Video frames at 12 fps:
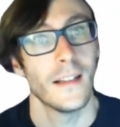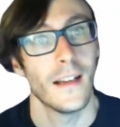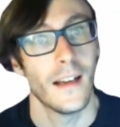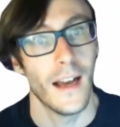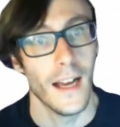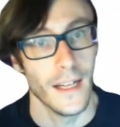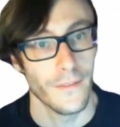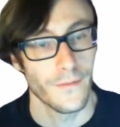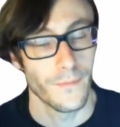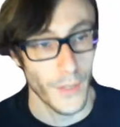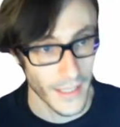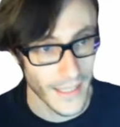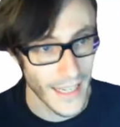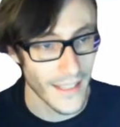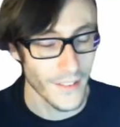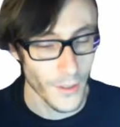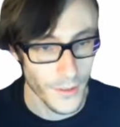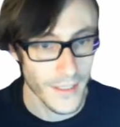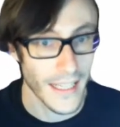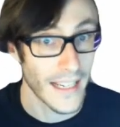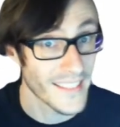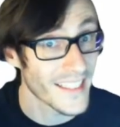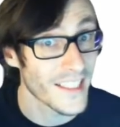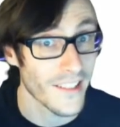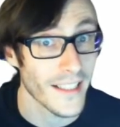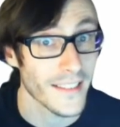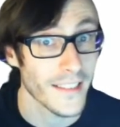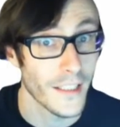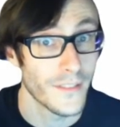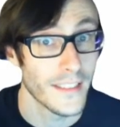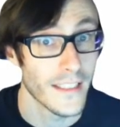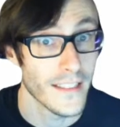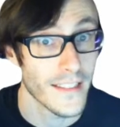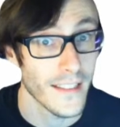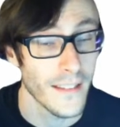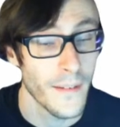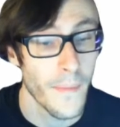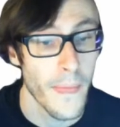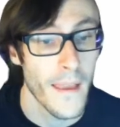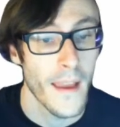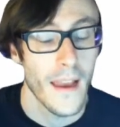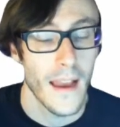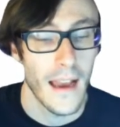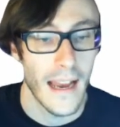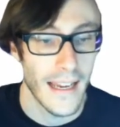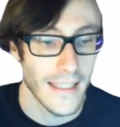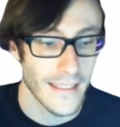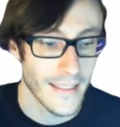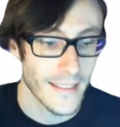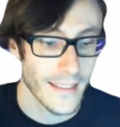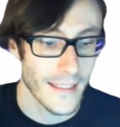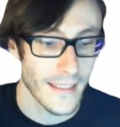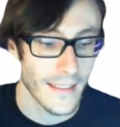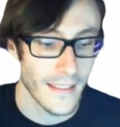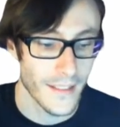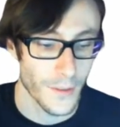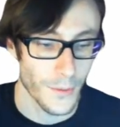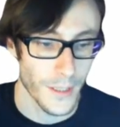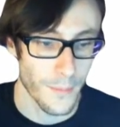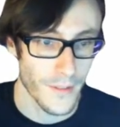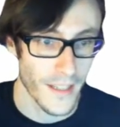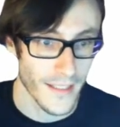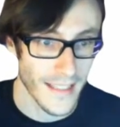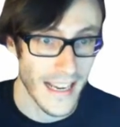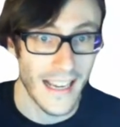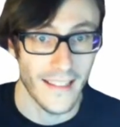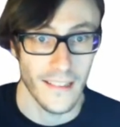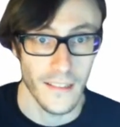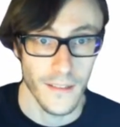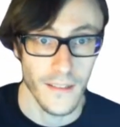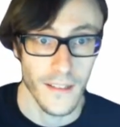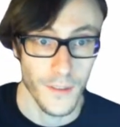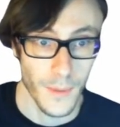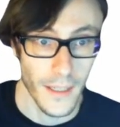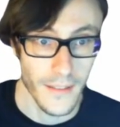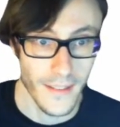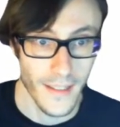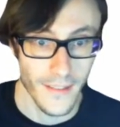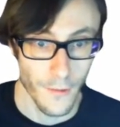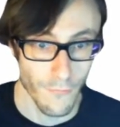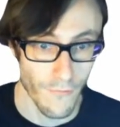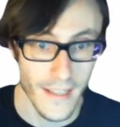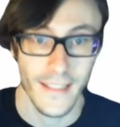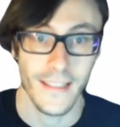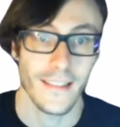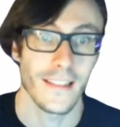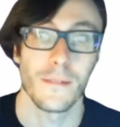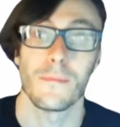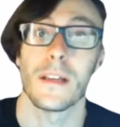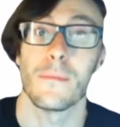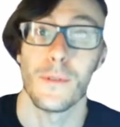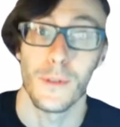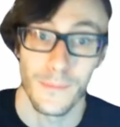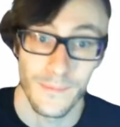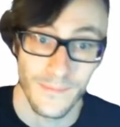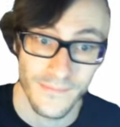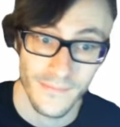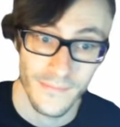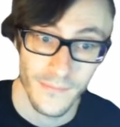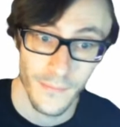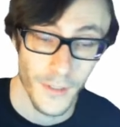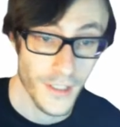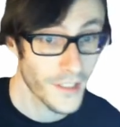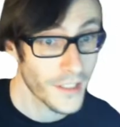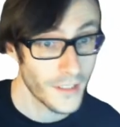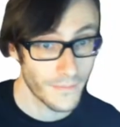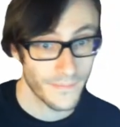Dogs can contract COVID-19, and this also protects the handlers as well, so there's no risk to the people, which is good.